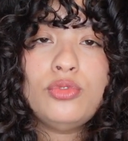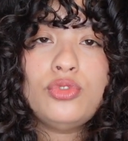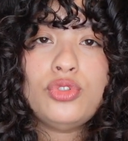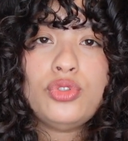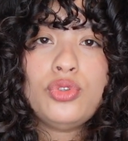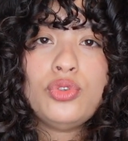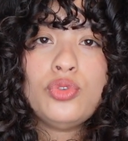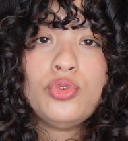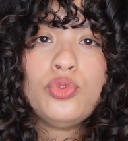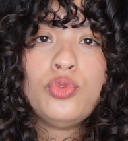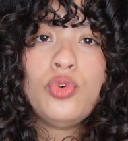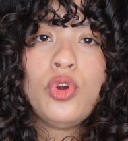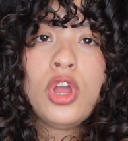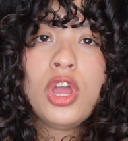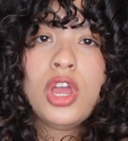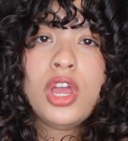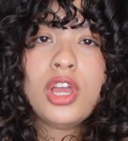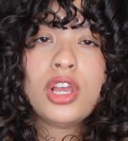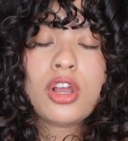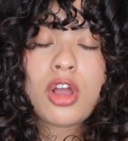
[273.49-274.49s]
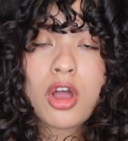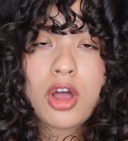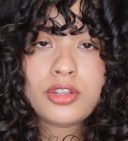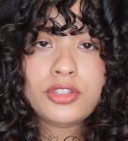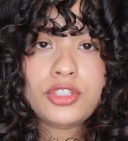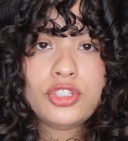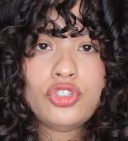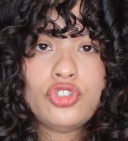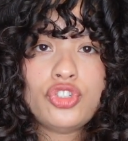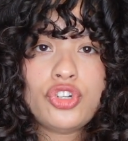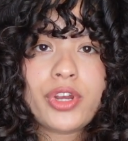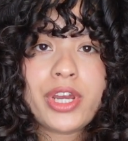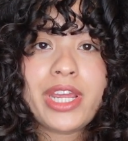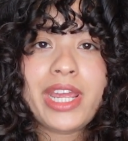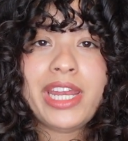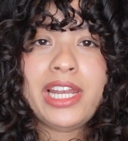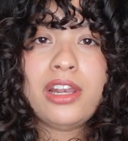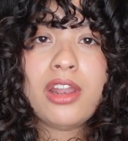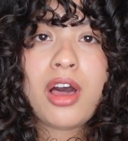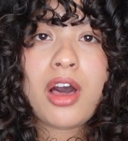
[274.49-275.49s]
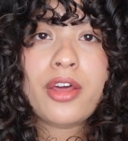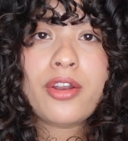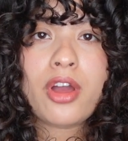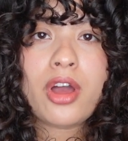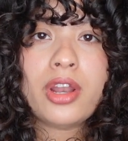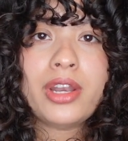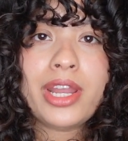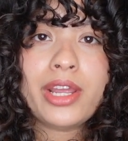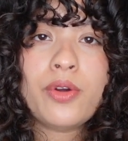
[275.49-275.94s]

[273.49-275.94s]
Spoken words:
do concentrate a lot on.